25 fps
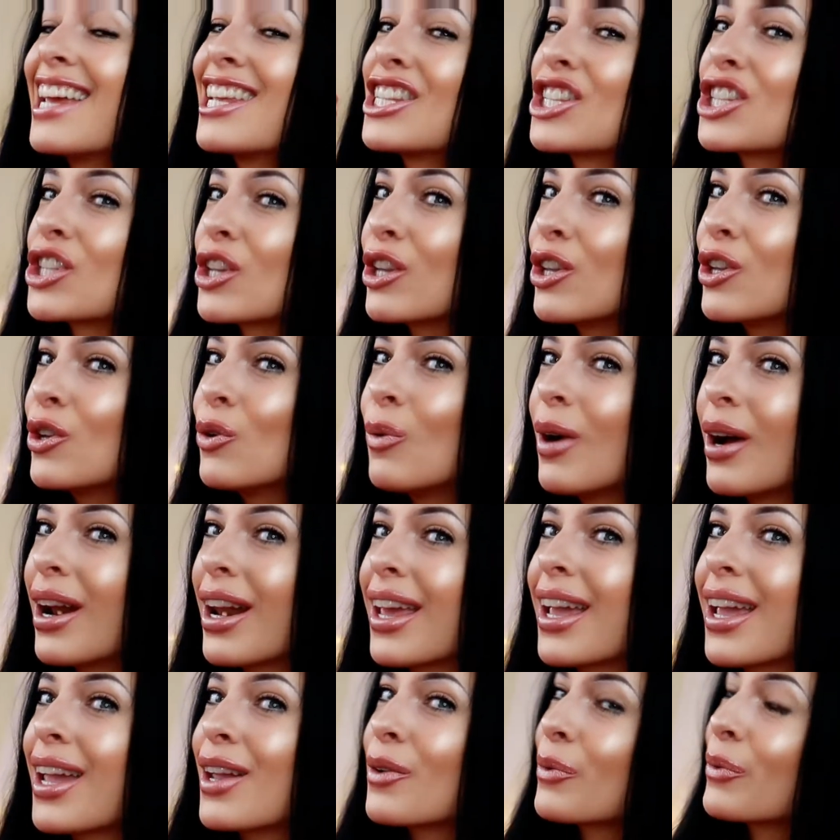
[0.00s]
So you
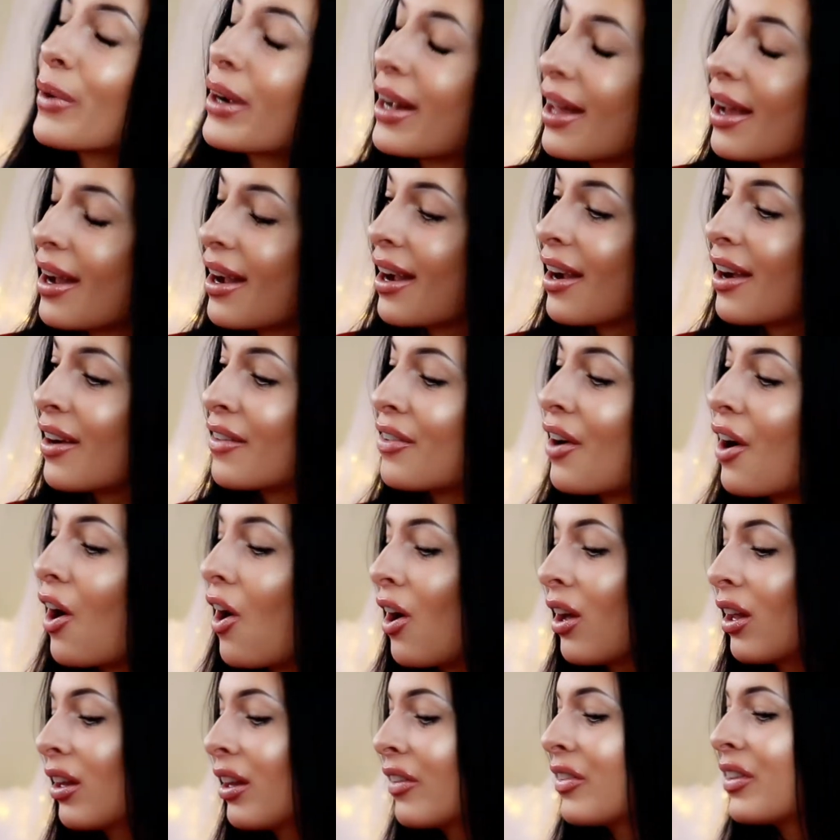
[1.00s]
wanna get rid of
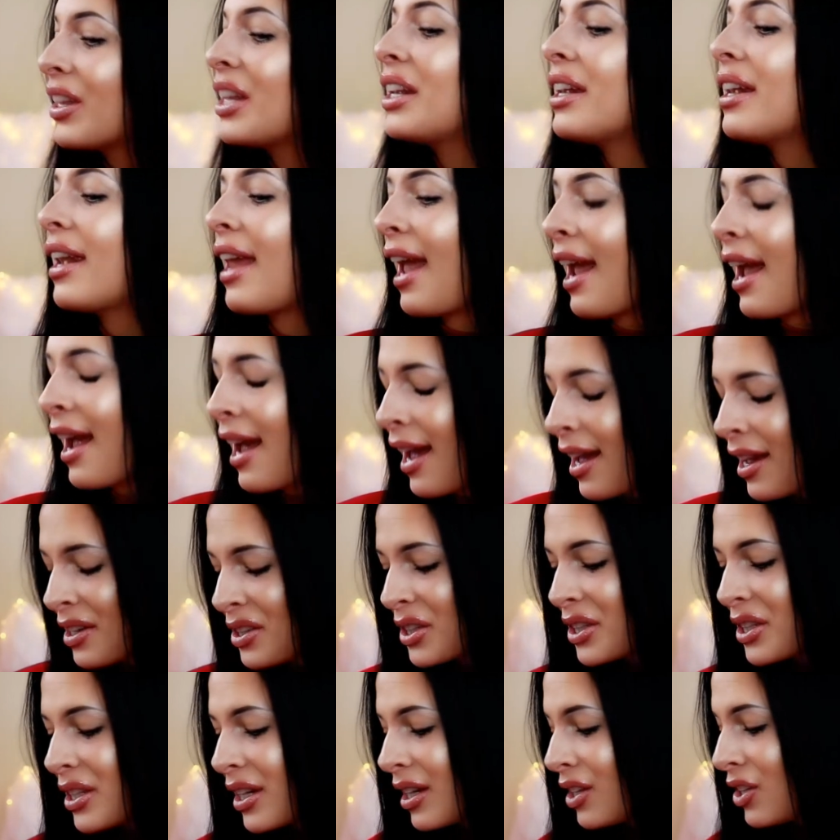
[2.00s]
all of the
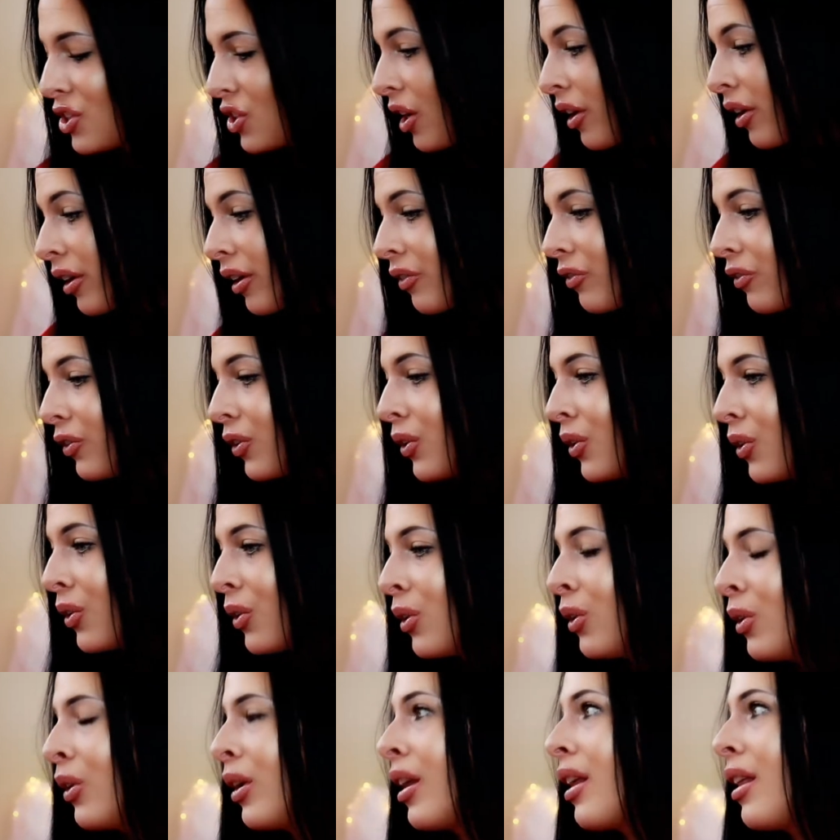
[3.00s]
nasty junk
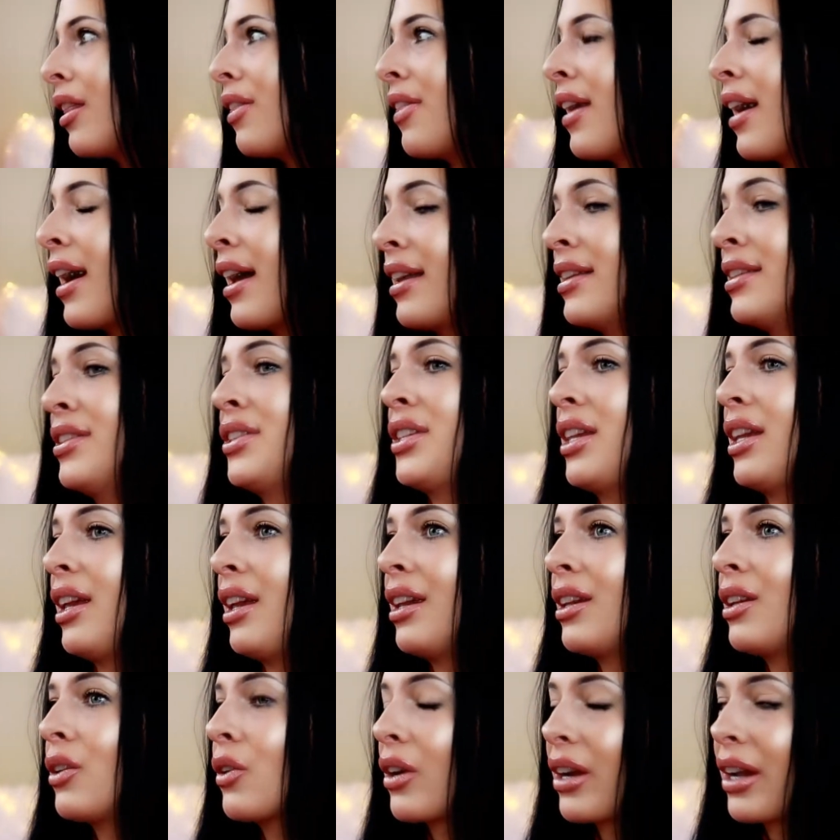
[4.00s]
food that is
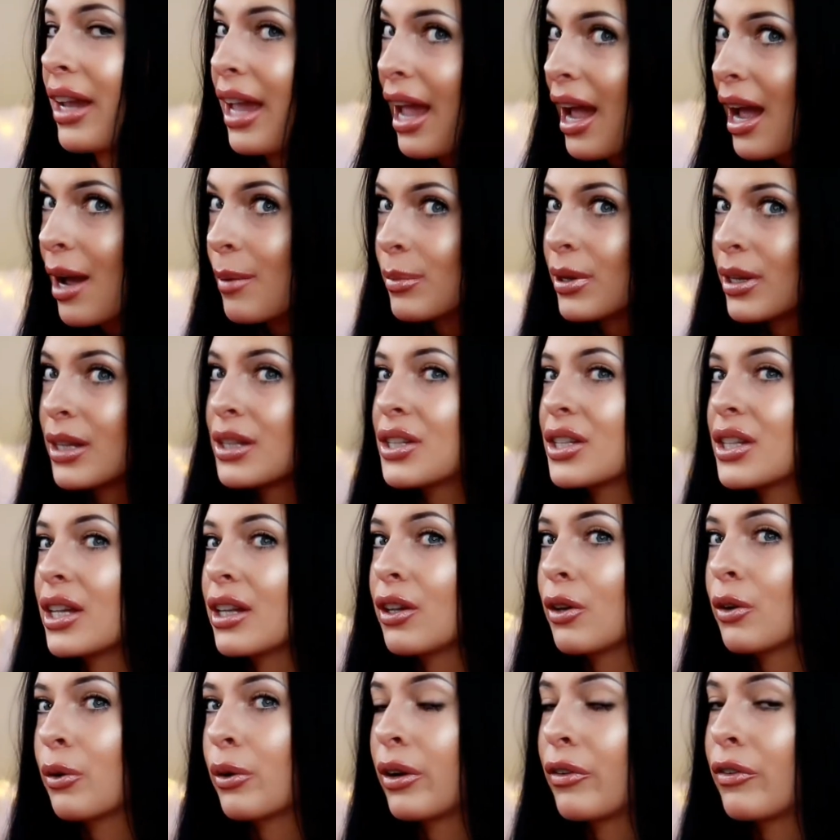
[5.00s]
in your cabinets,
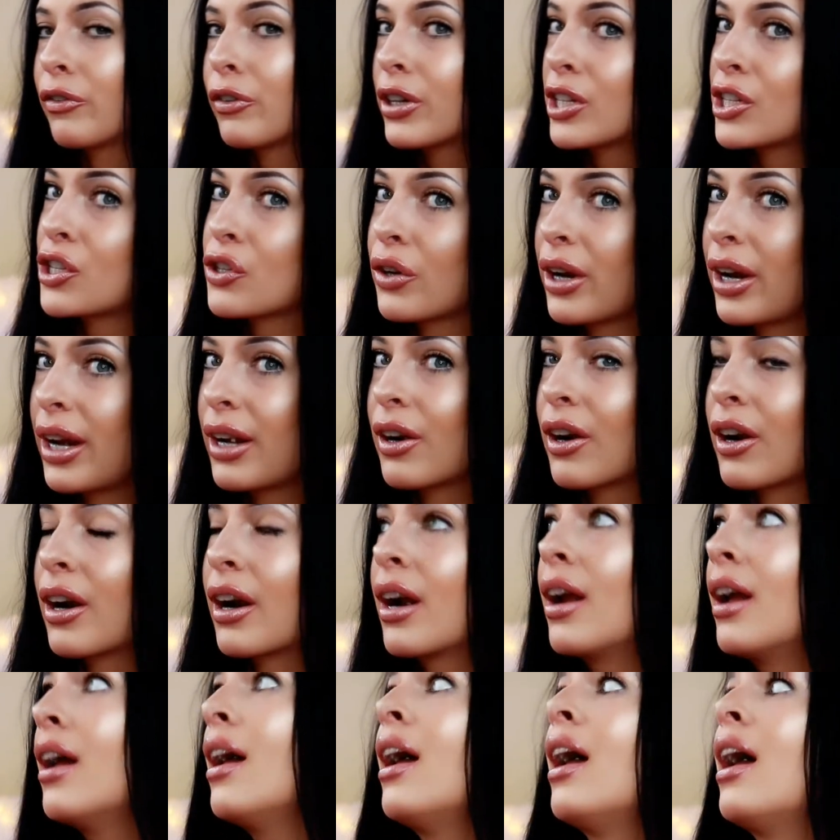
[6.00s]
in your
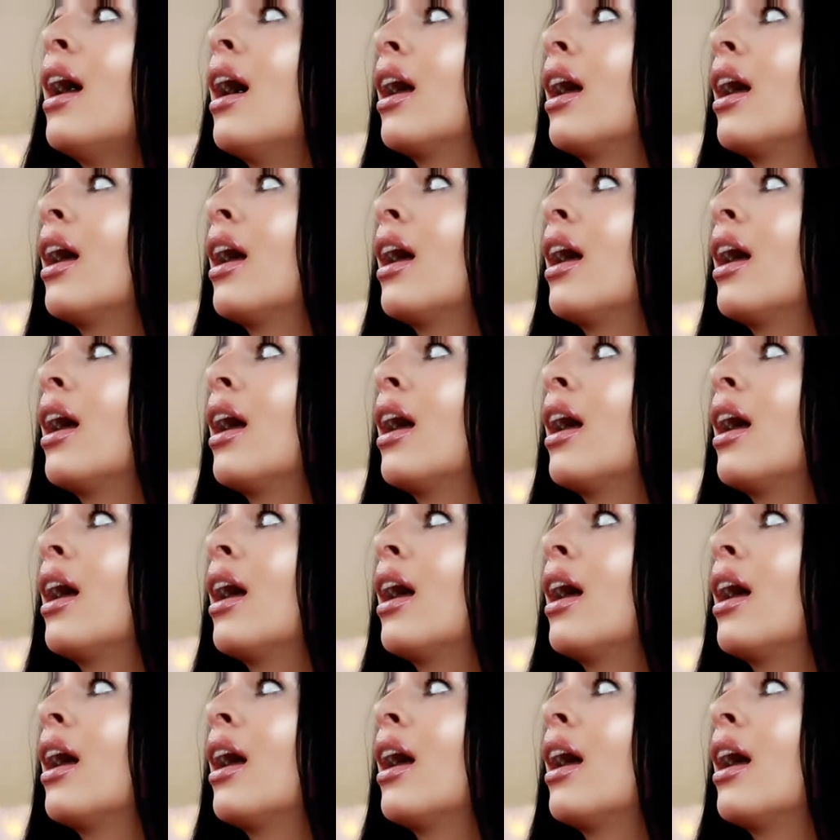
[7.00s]
refrigerator.